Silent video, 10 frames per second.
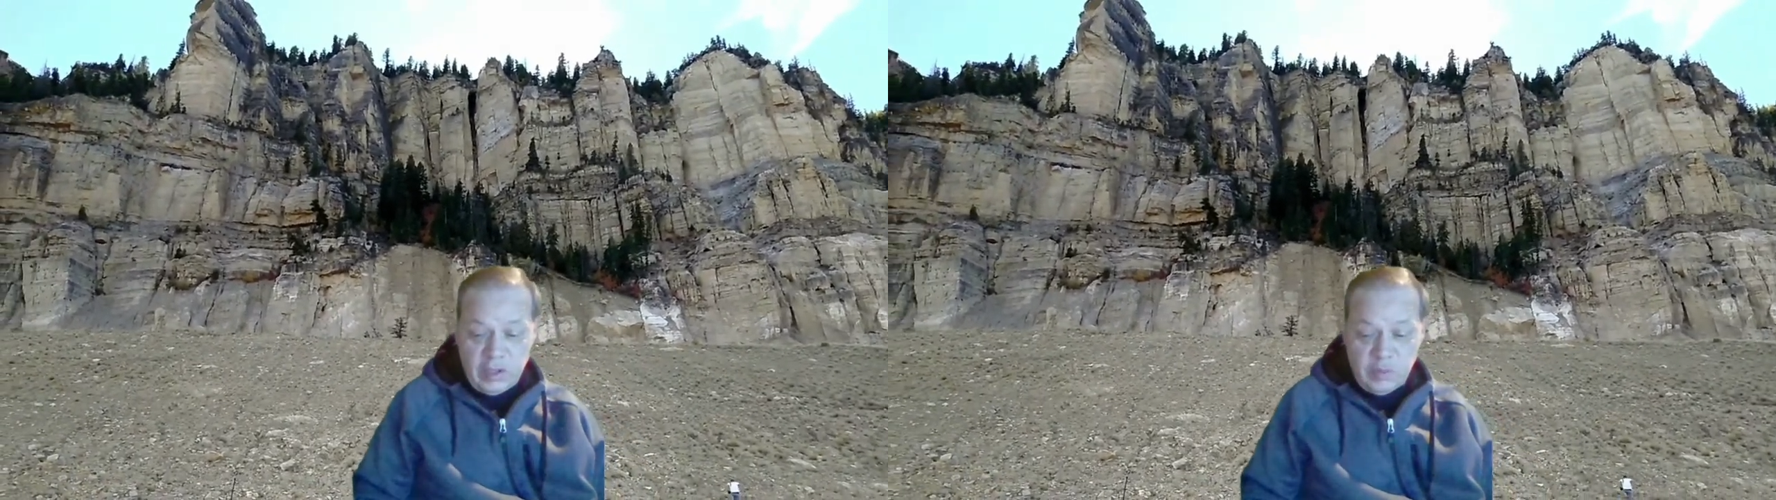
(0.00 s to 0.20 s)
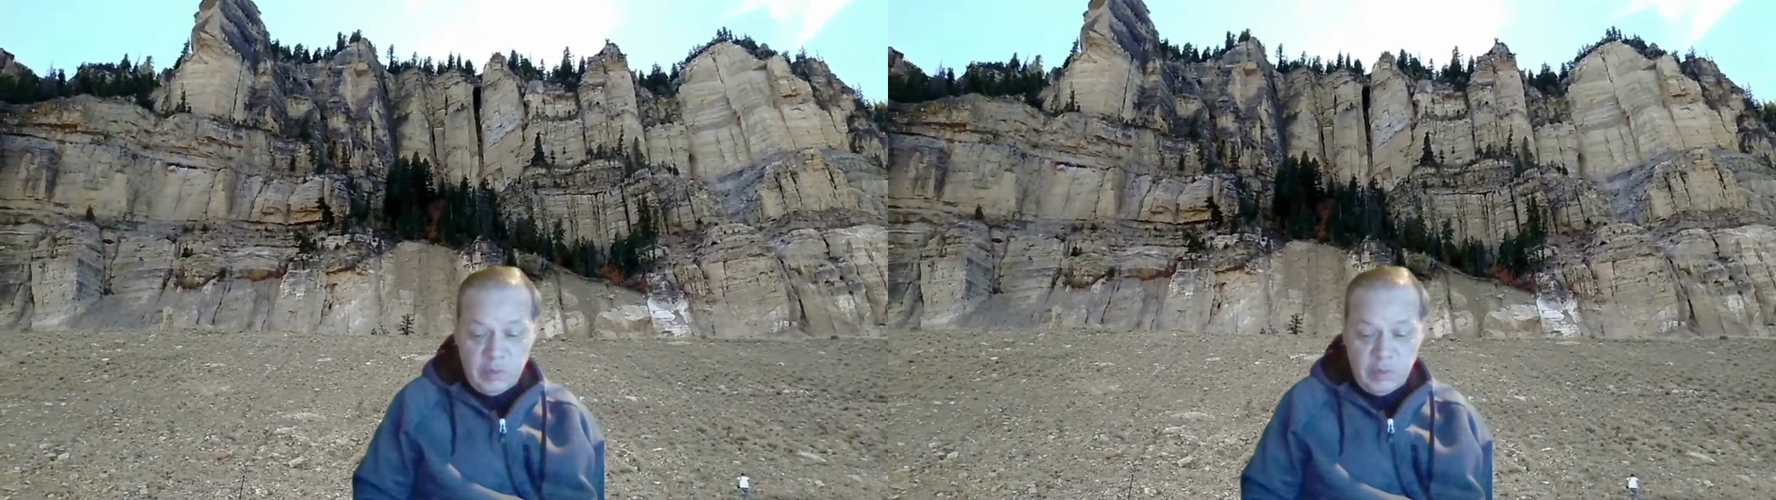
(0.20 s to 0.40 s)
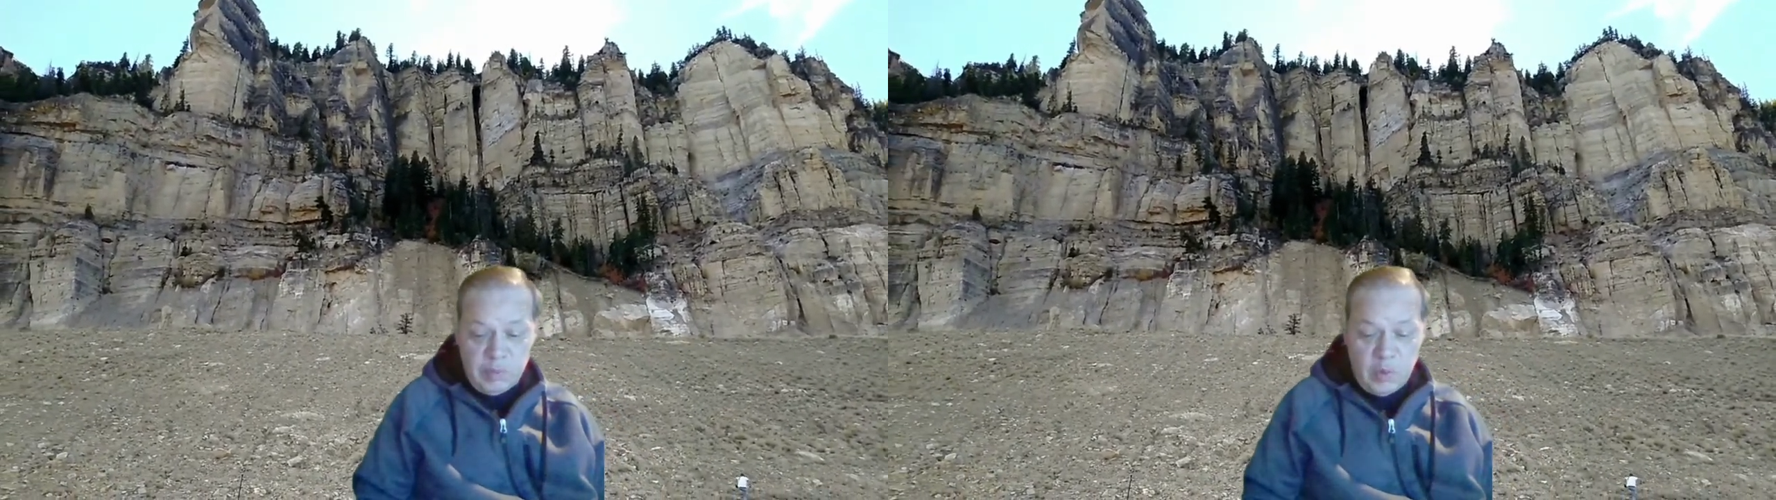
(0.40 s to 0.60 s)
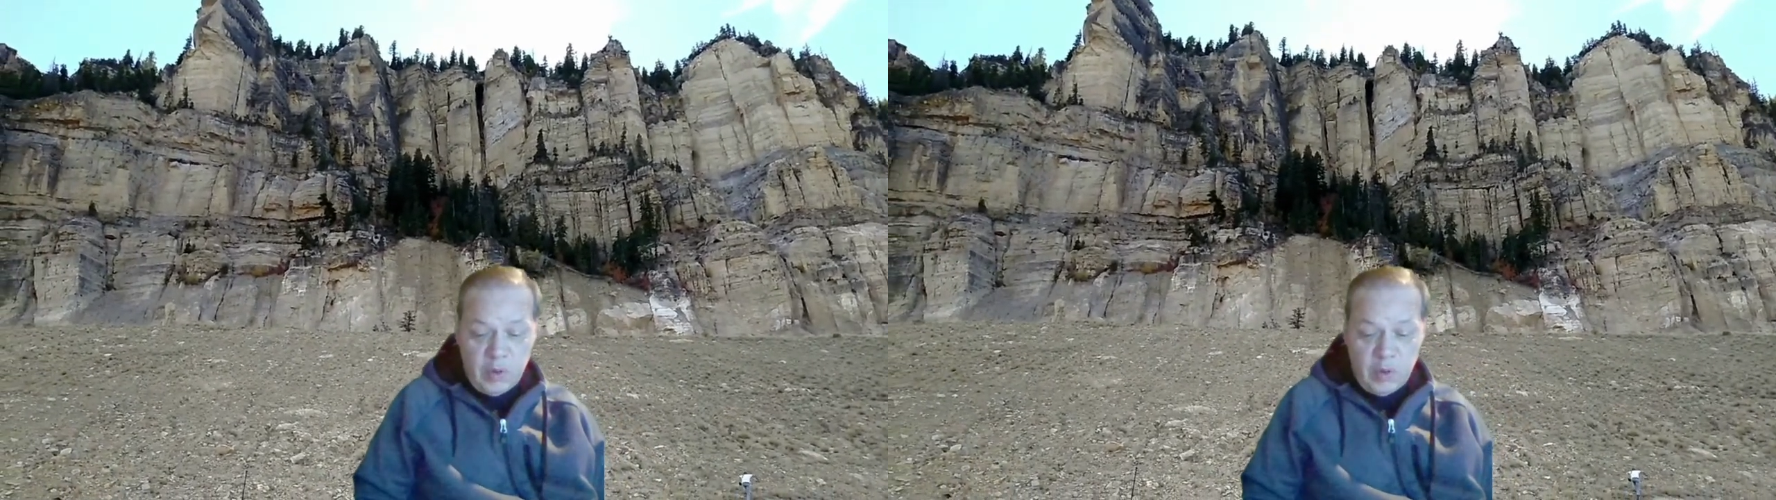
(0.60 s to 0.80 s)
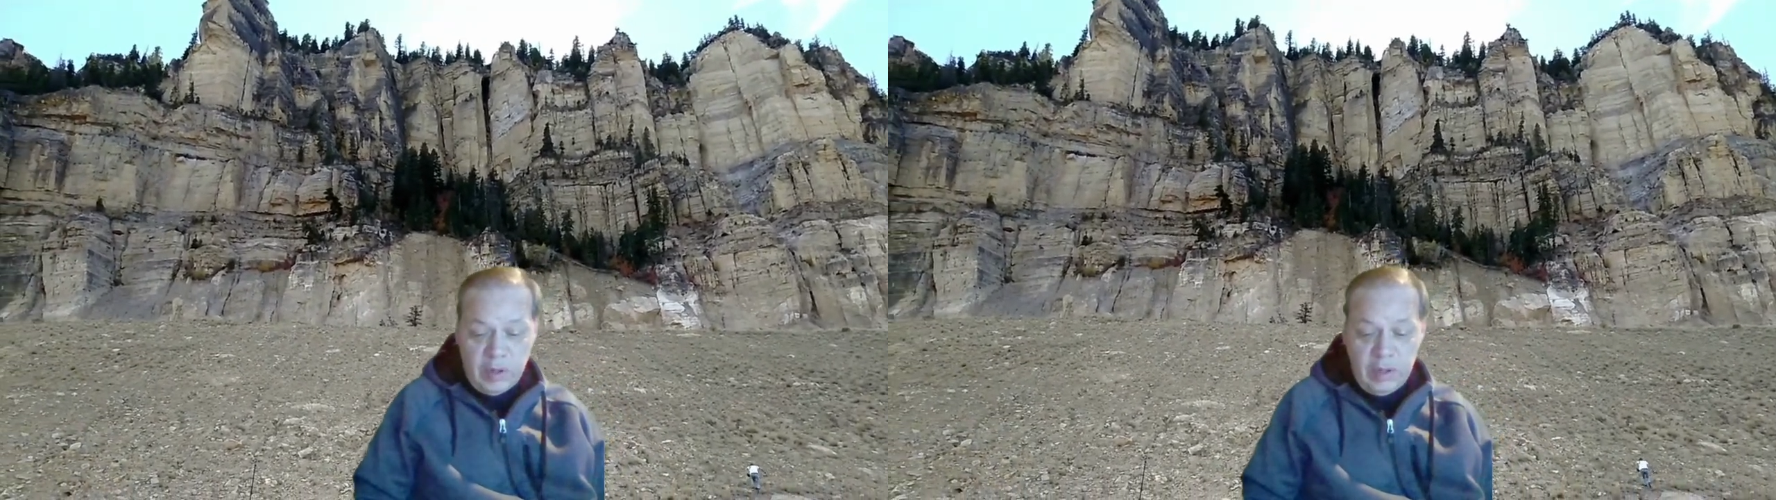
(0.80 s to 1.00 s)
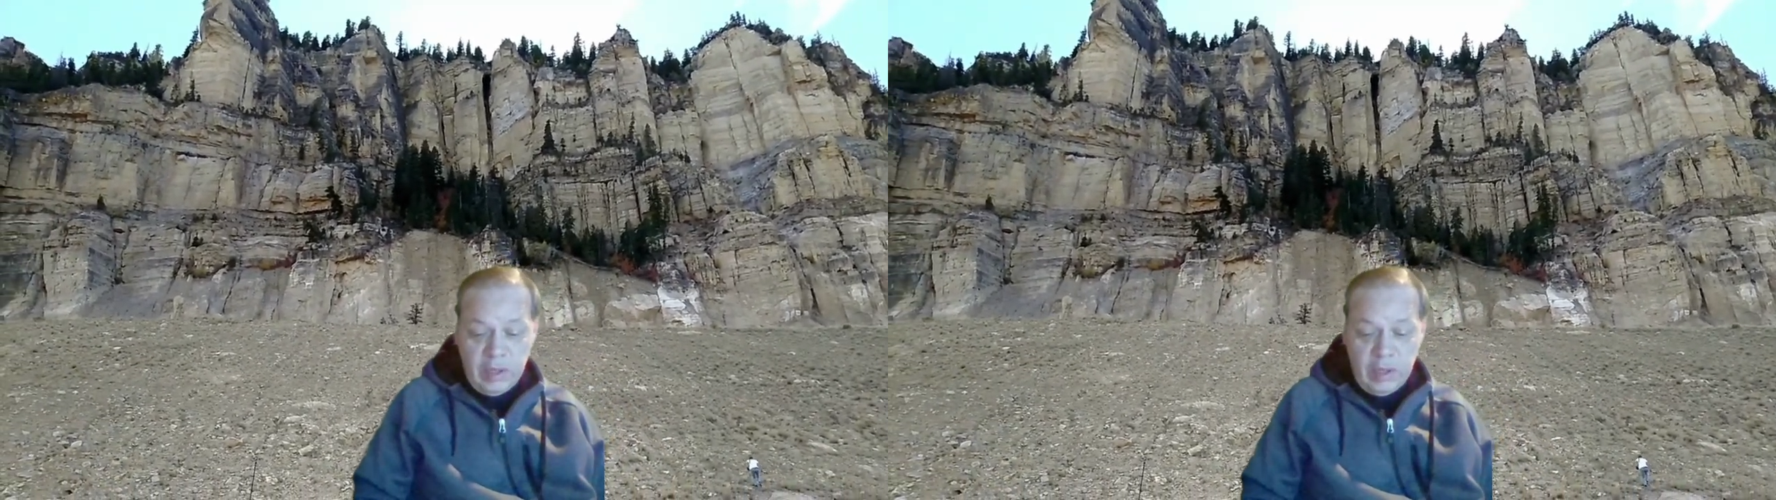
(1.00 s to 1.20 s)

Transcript: we reported